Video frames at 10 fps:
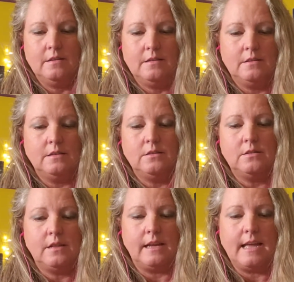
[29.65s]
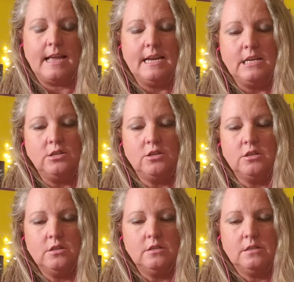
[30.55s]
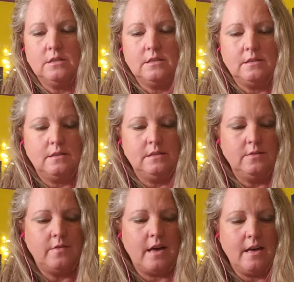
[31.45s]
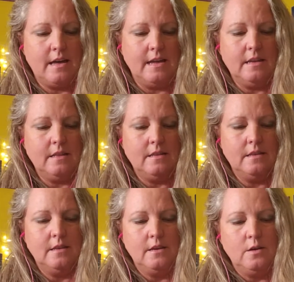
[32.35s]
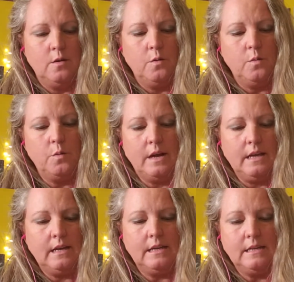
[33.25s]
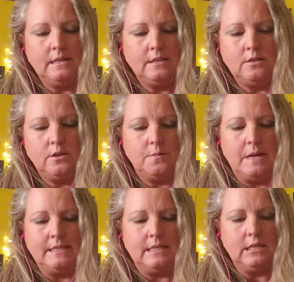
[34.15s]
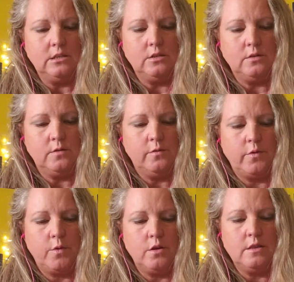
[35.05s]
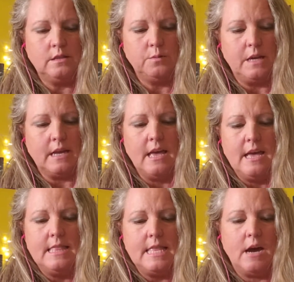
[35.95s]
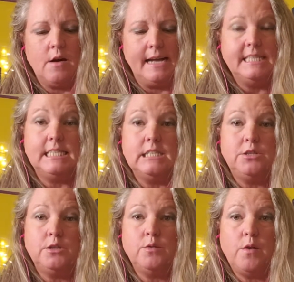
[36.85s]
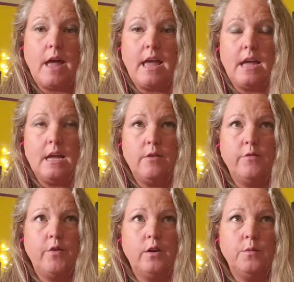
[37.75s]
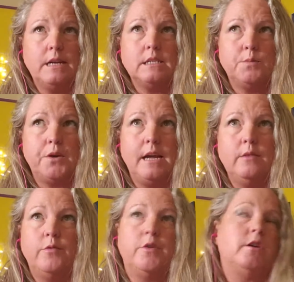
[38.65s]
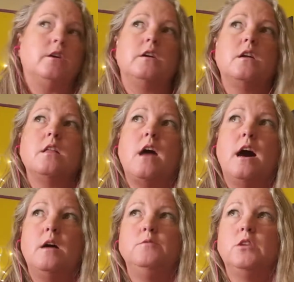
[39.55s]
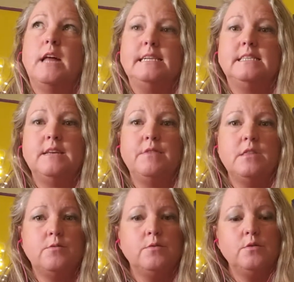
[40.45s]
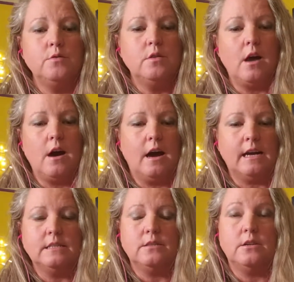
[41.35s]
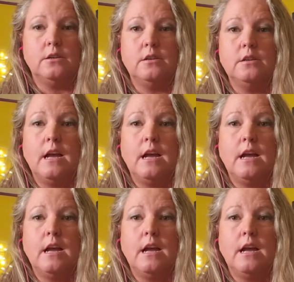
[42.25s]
these like angels, divine, what is your message for this week? Now, I did do a 4-week spread for July 7th through August 3rd.